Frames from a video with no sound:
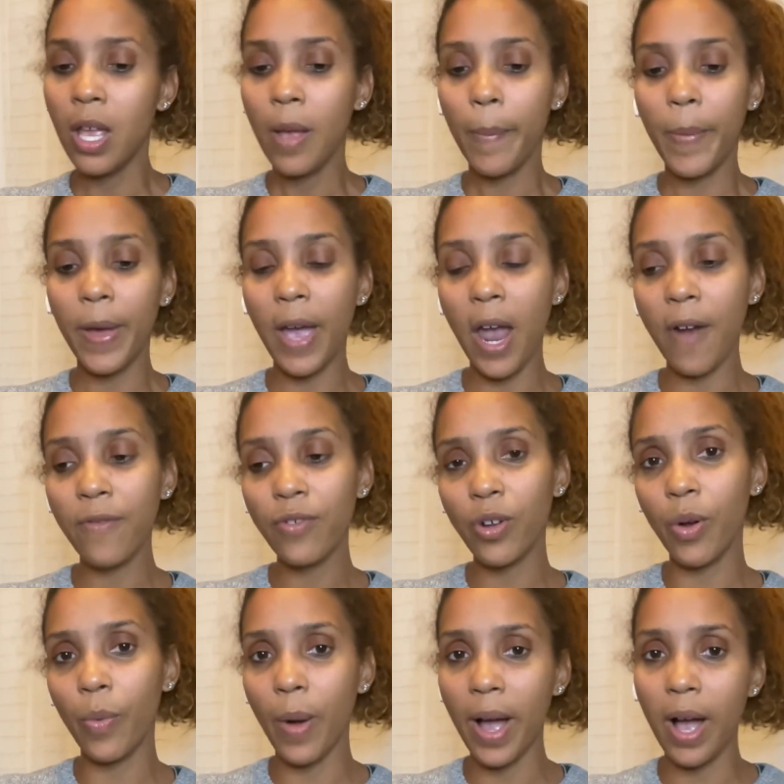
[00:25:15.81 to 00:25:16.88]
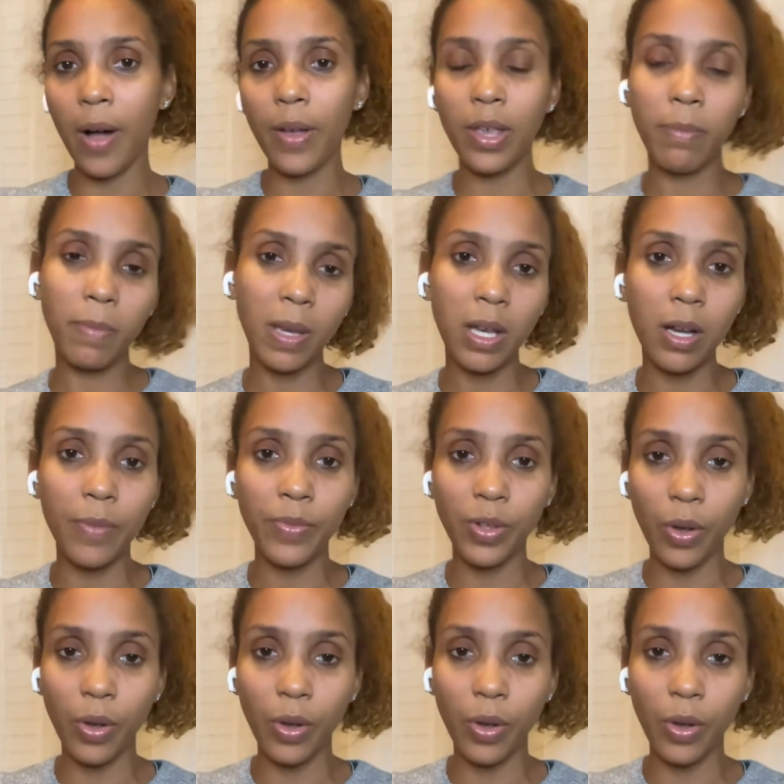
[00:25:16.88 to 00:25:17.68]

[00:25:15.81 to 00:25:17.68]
But after a while, it becomes